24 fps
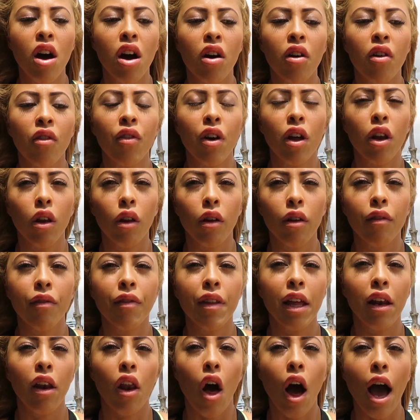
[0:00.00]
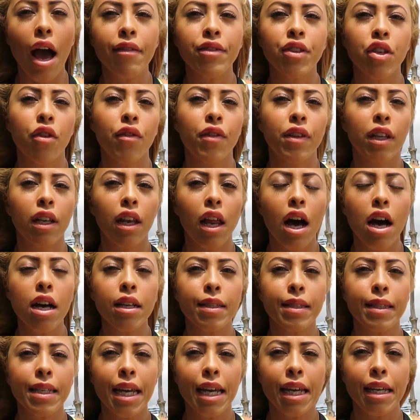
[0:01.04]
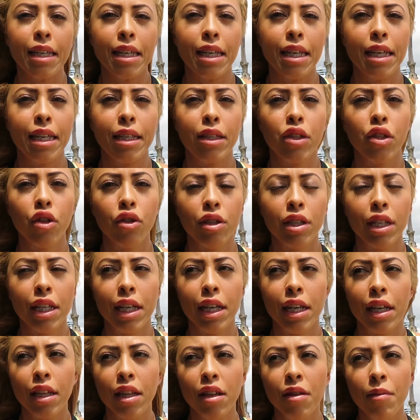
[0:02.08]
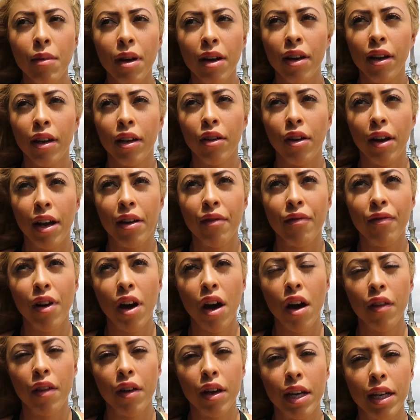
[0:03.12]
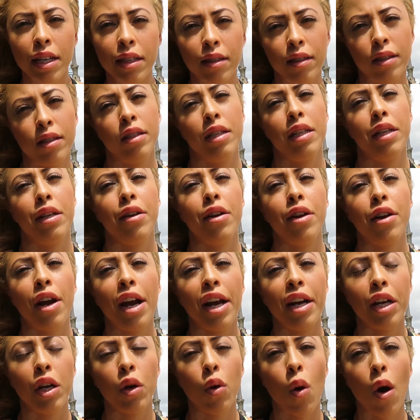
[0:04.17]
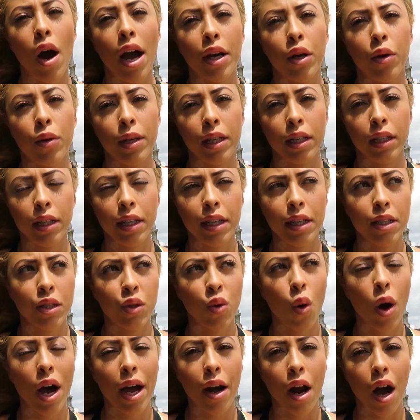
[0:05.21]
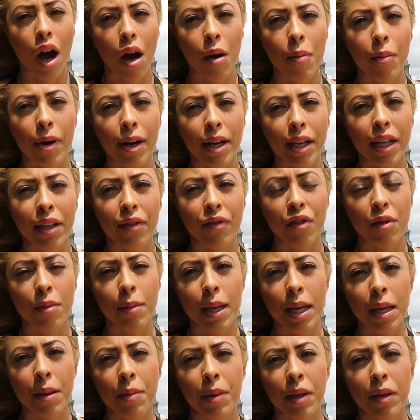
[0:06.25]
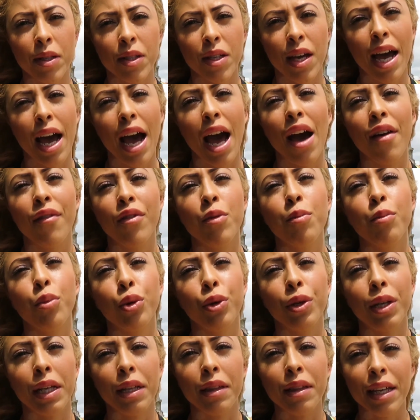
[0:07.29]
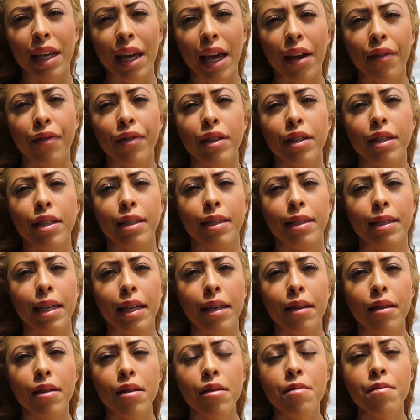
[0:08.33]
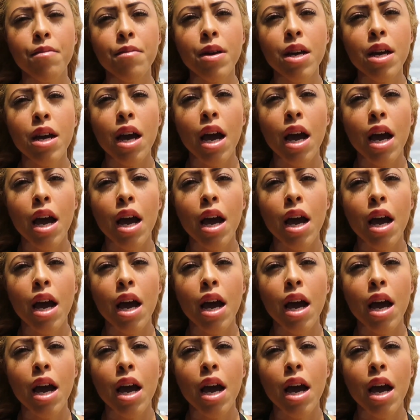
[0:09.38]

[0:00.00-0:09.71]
of a lot of their lives over the last 10 years. So to hear that my grandfather is deteriorating quite quickly is quite heartbreaking for me, because I haven't put in the effort to see them